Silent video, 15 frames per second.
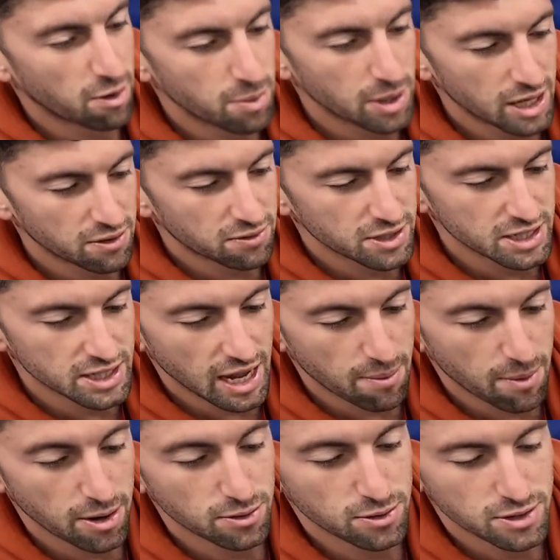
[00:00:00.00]
I've been given to
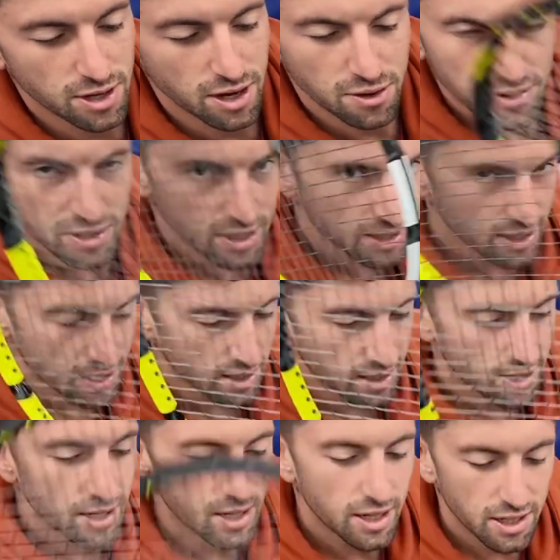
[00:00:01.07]
demo, so
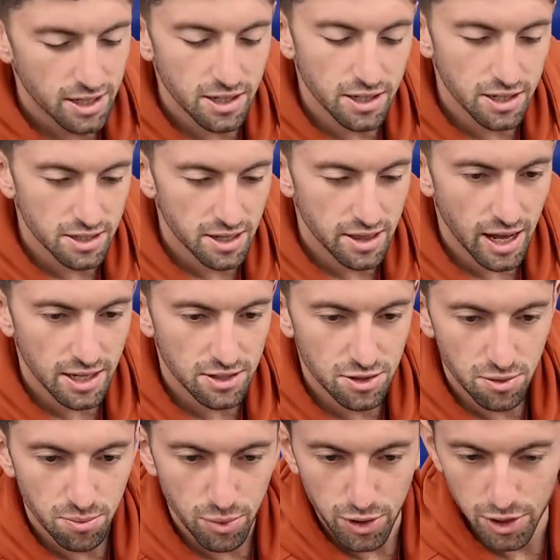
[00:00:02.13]
you're going to see that at
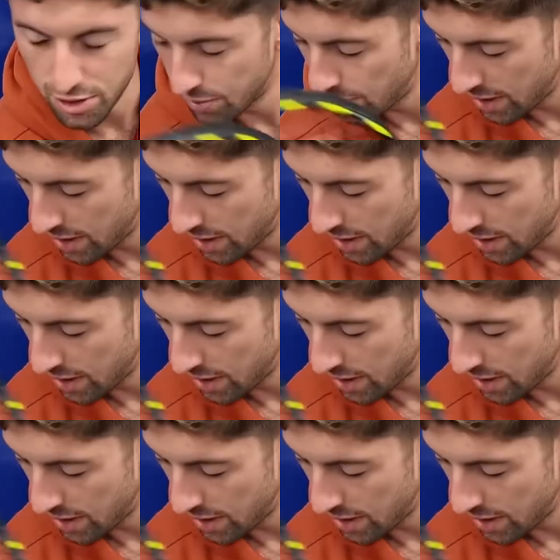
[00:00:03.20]
some point as